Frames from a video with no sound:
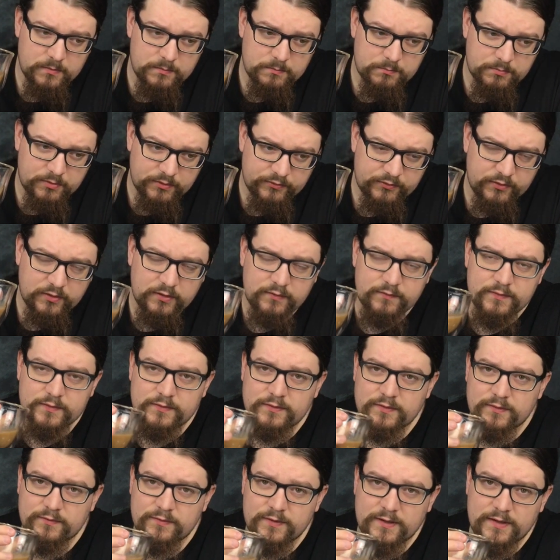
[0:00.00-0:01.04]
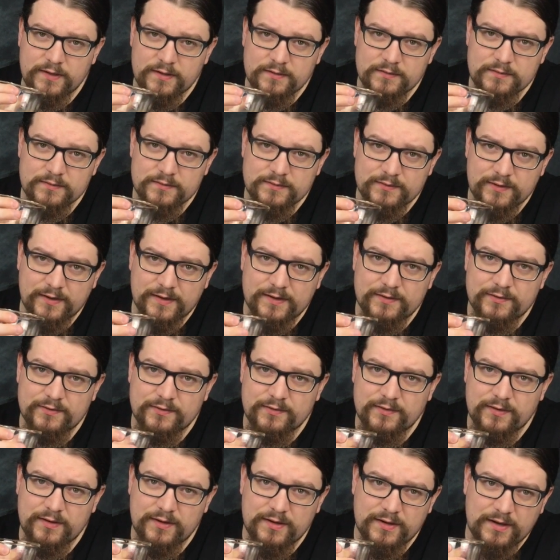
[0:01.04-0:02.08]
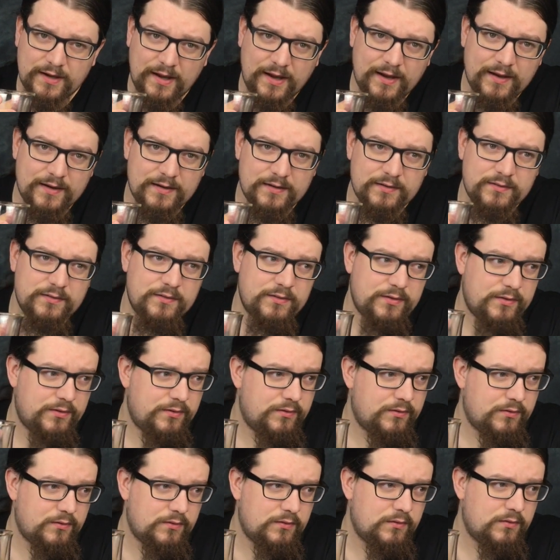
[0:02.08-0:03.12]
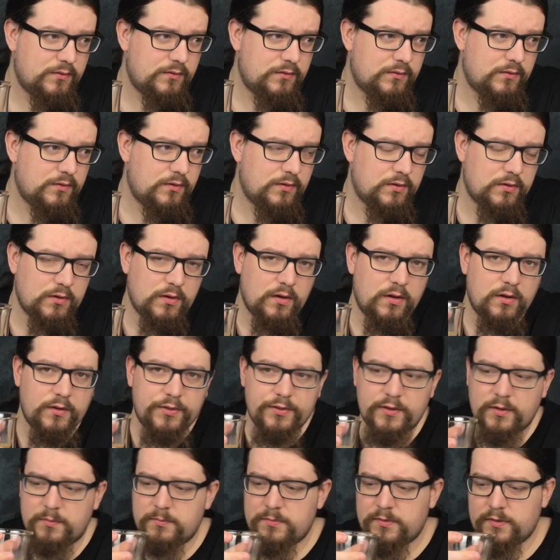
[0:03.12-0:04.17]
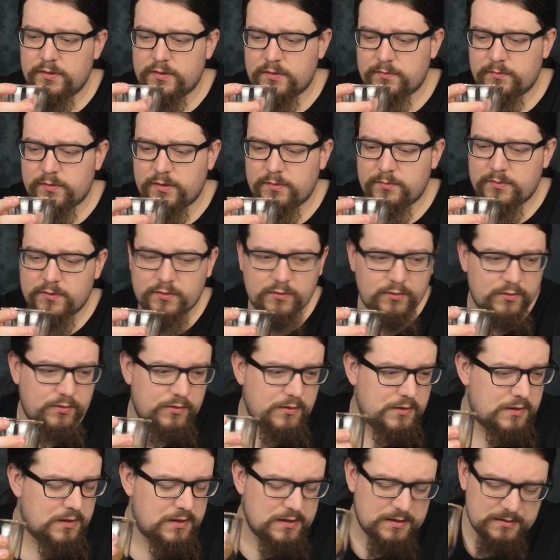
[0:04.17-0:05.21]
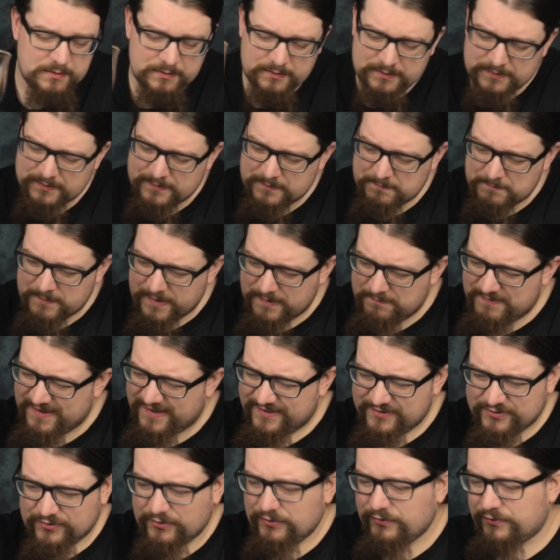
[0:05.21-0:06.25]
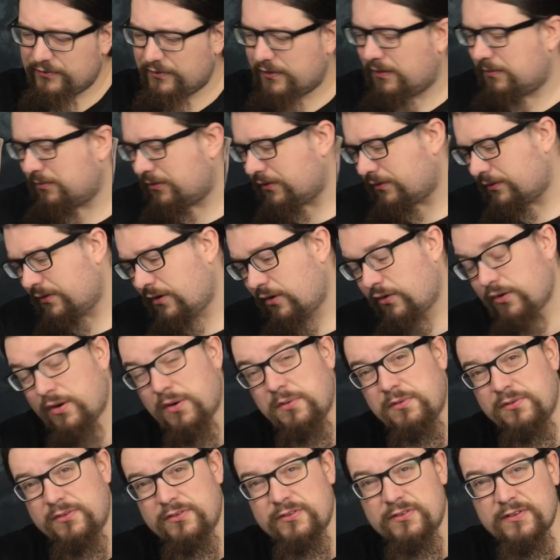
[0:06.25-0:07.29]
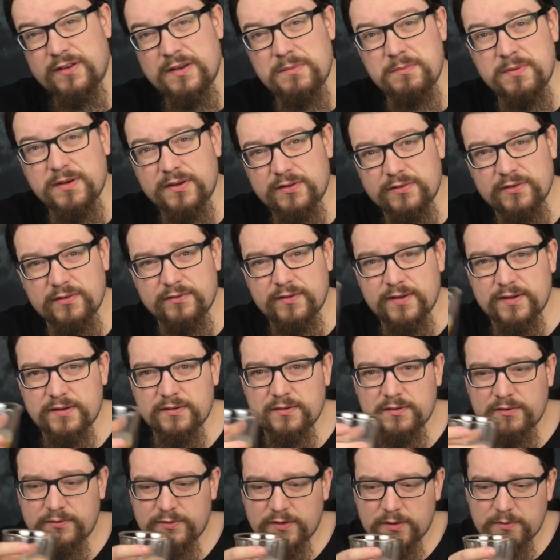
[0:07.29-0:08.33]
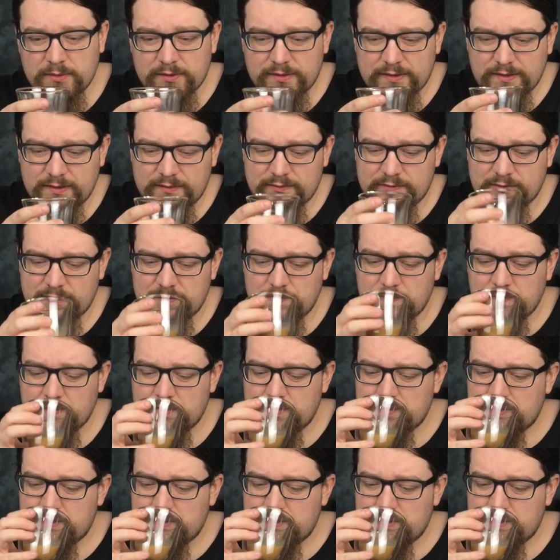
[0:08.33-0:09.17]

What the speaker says: preservative-y taste that you get in a lot of them at the moment, or maybe it does and I'm just not noticing it because I've had a few of these now.